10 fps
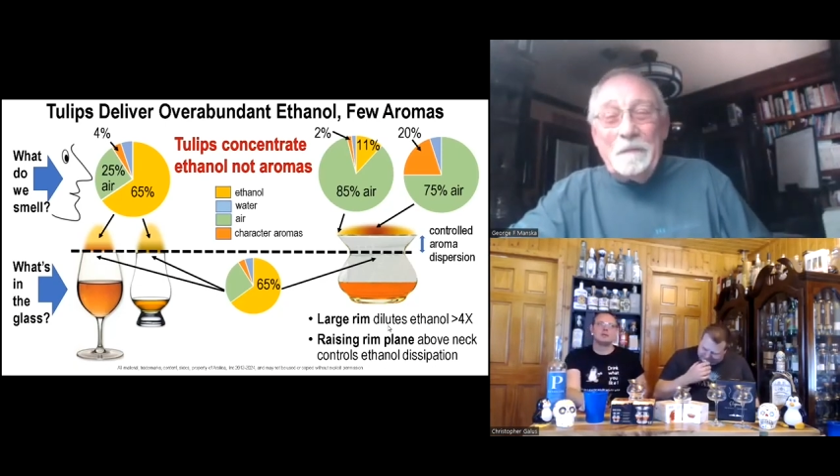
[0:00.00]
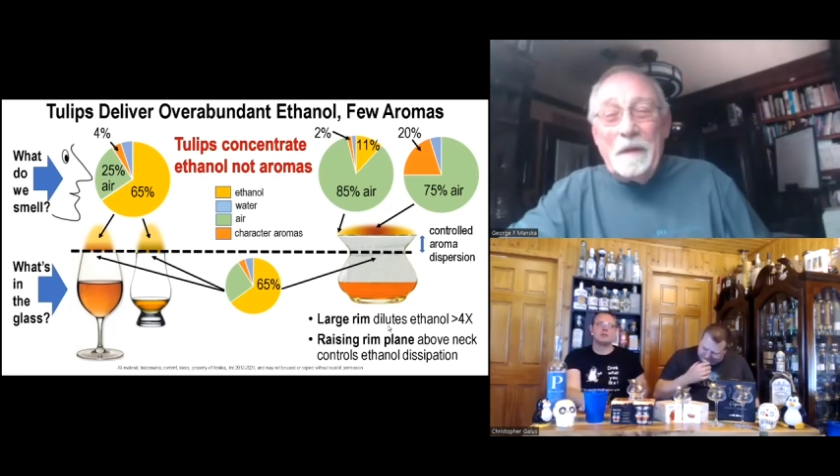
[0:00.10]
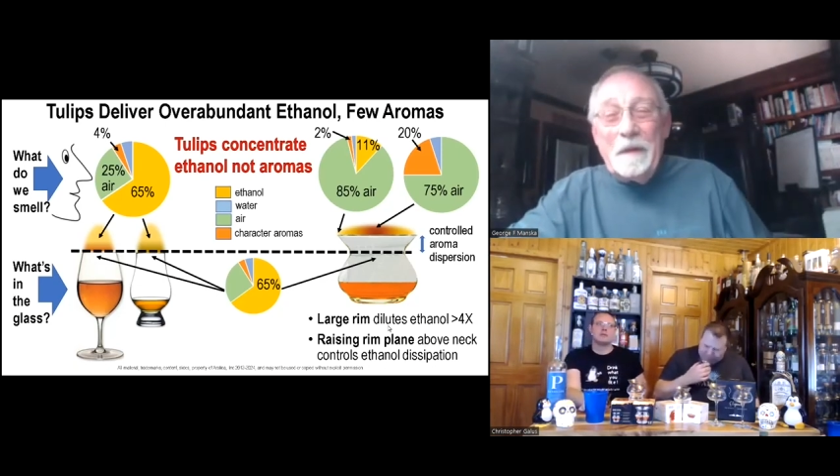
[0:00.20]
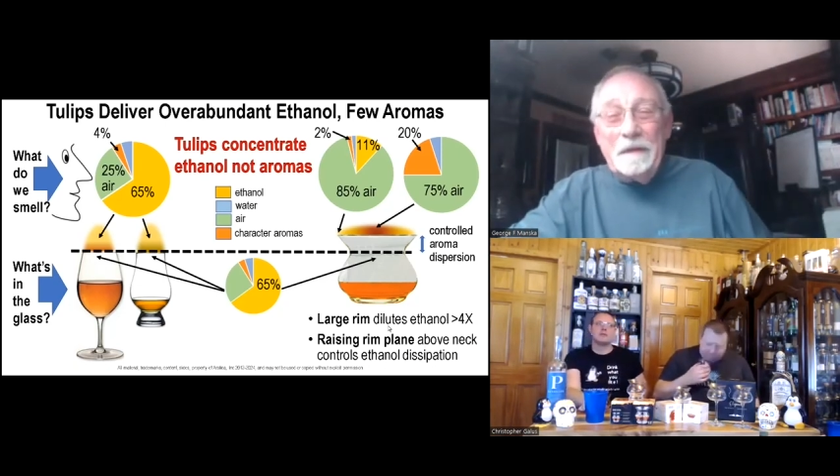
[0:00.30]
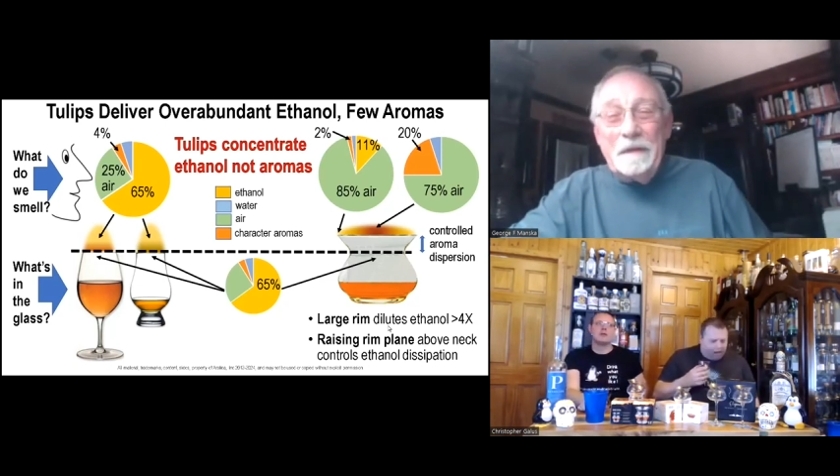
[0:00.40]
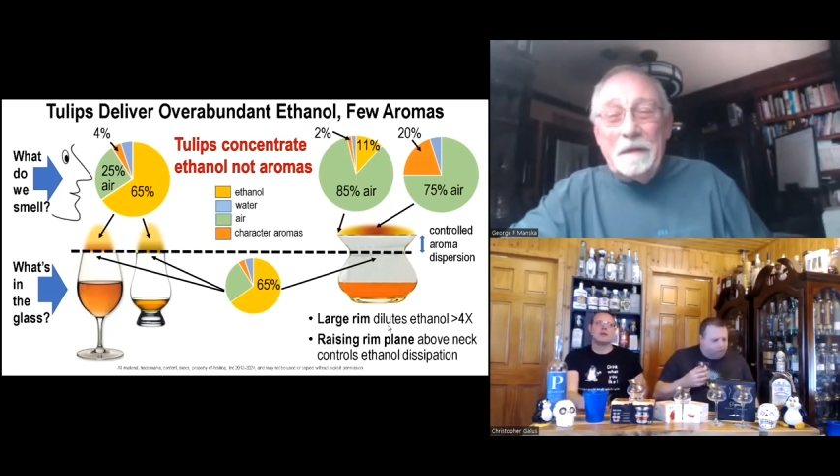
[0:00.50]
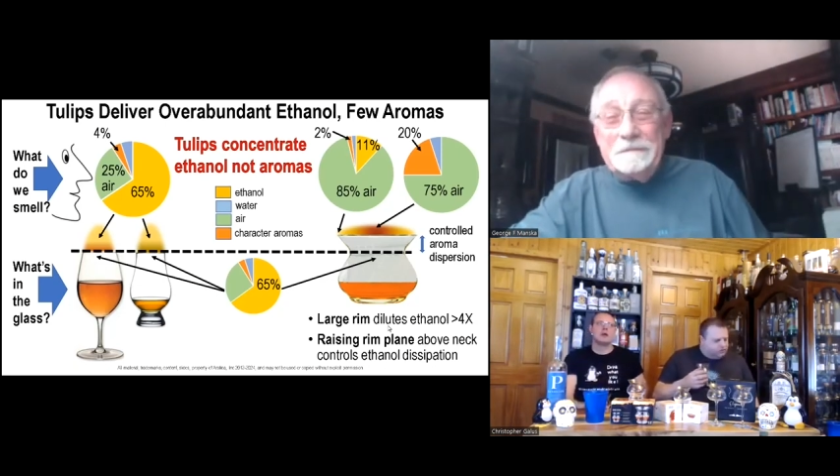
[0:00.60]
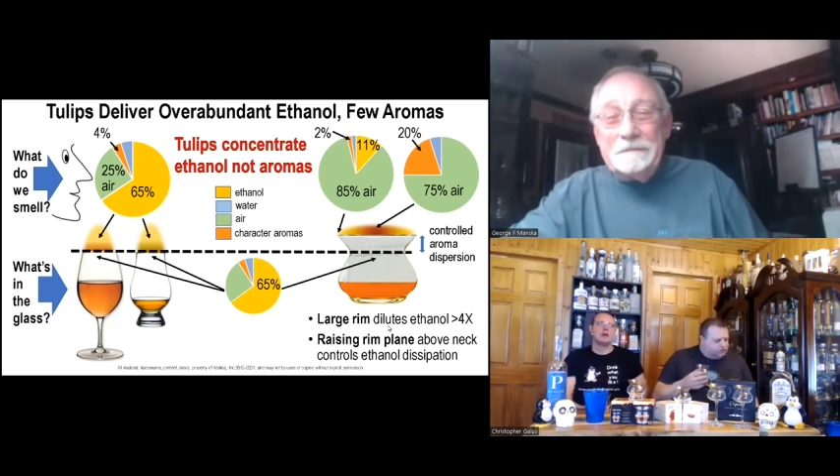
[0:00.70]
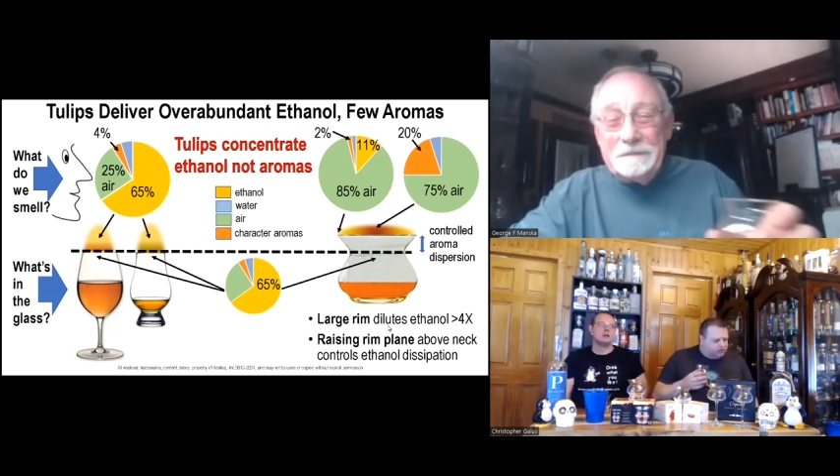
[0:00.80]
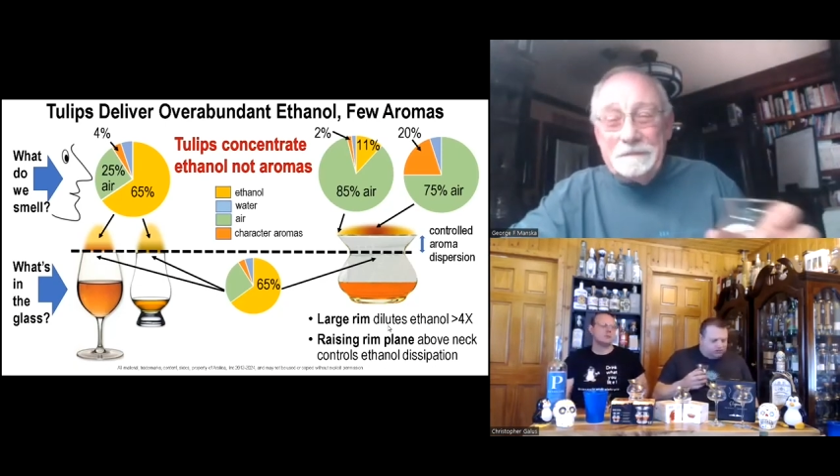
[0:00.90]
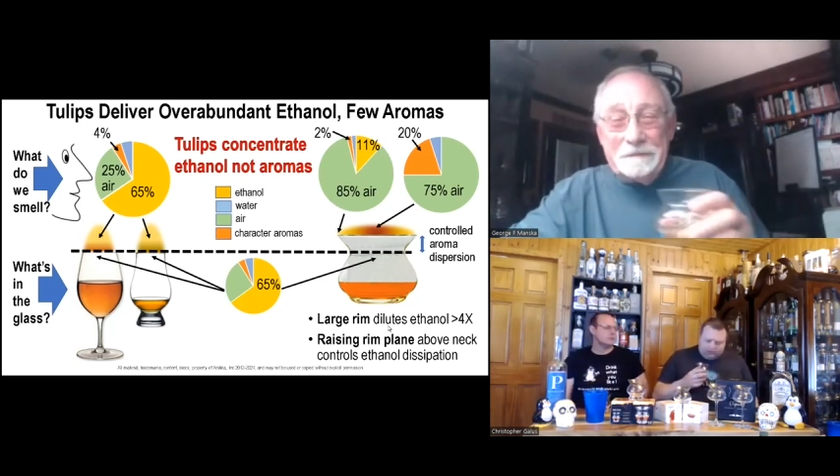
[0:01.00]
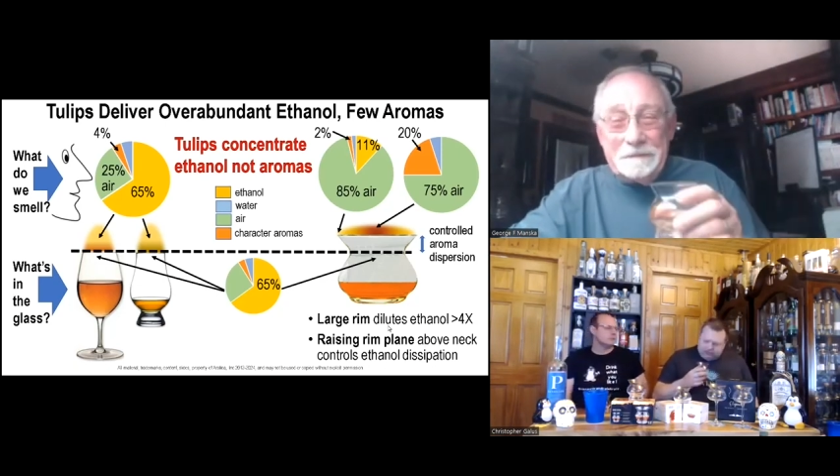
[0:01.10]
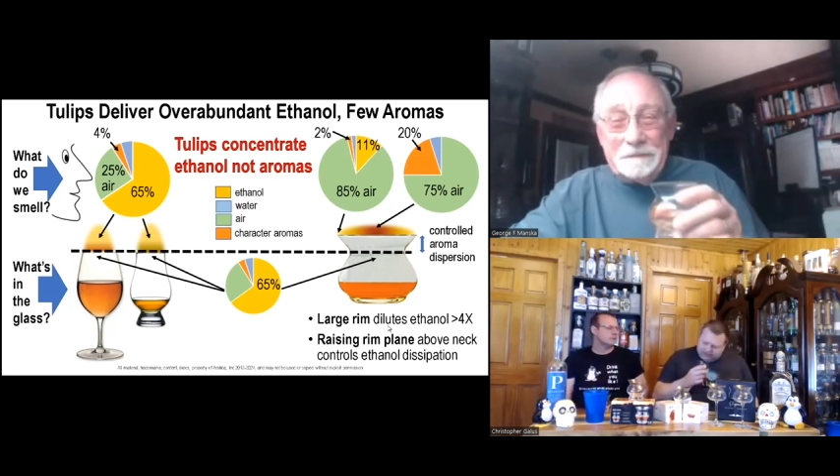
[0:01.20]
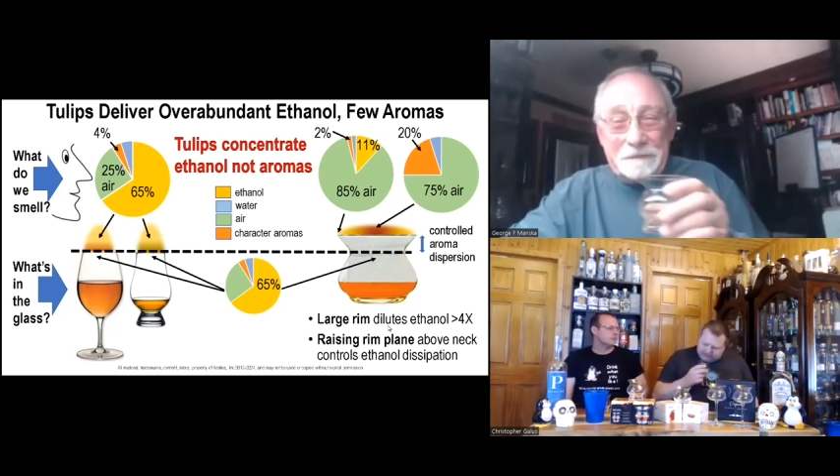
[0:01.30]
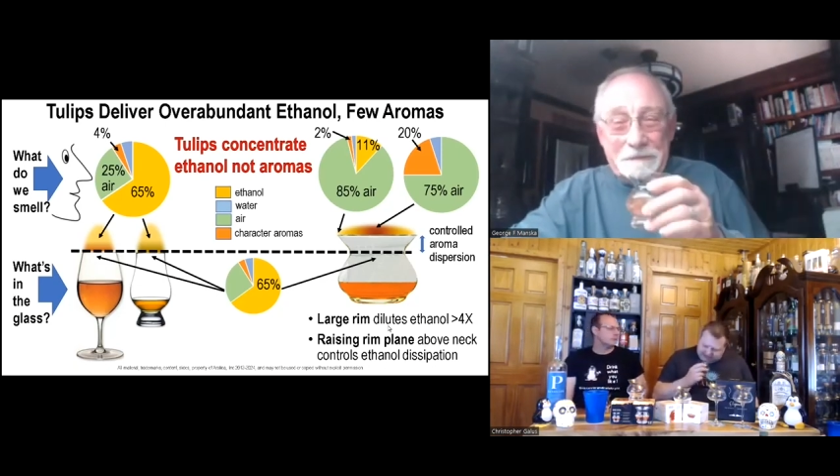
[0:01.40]
brown sugar and
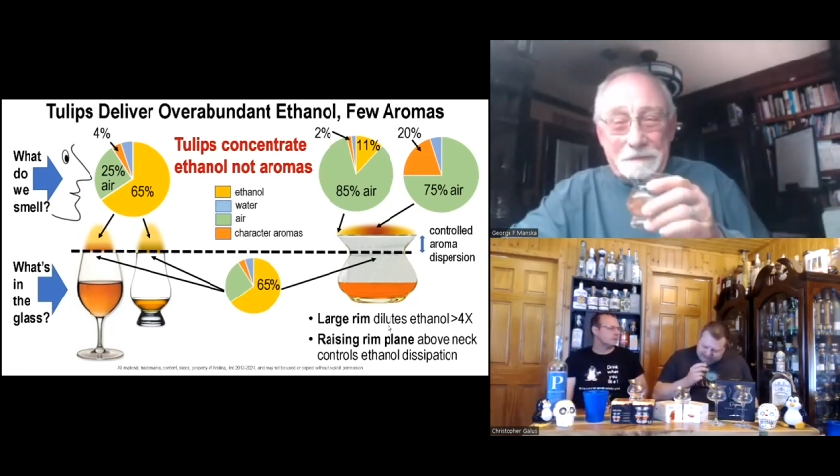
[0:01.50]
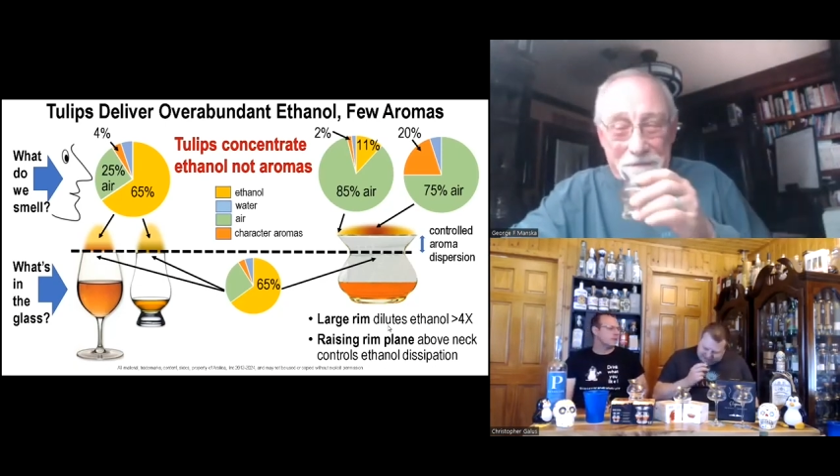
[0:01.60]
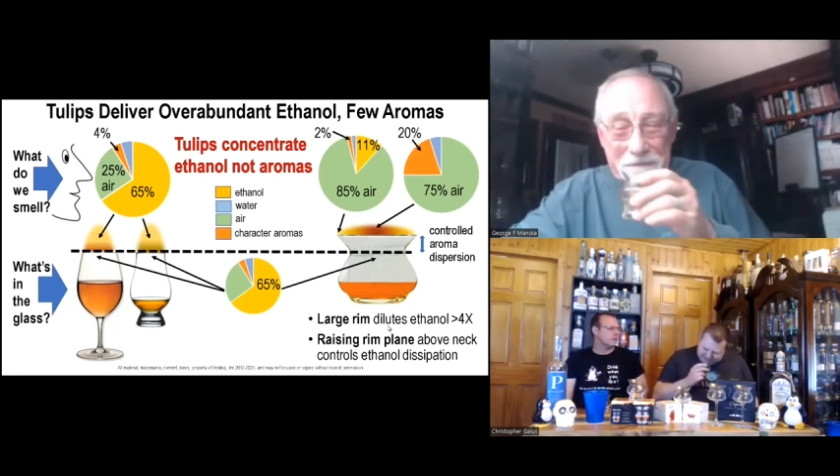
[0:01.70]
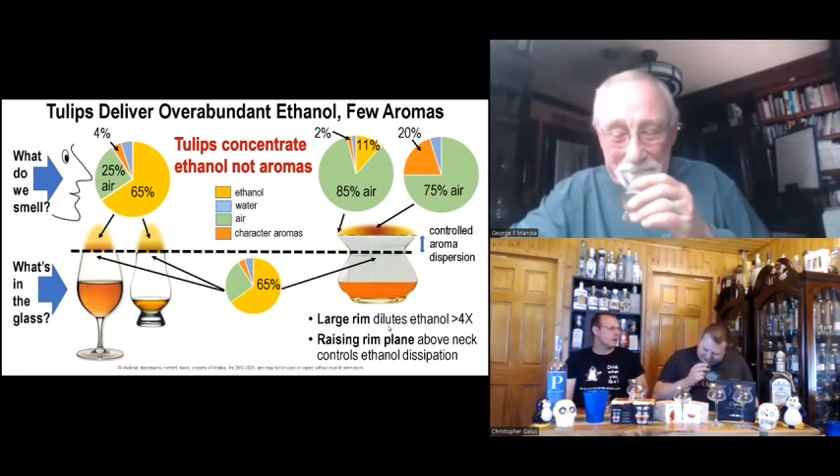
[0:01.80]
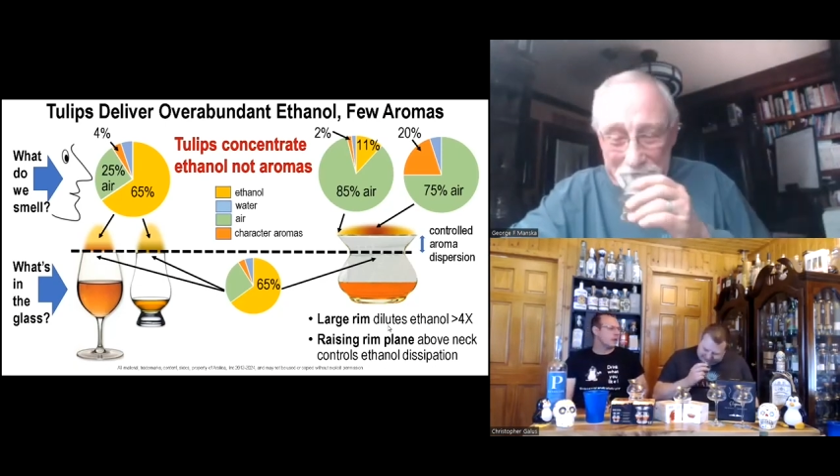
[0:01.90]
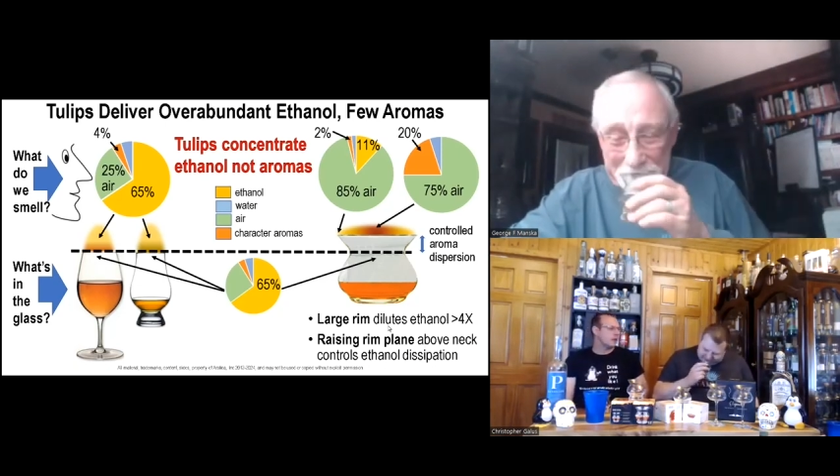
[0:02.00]
cinnamons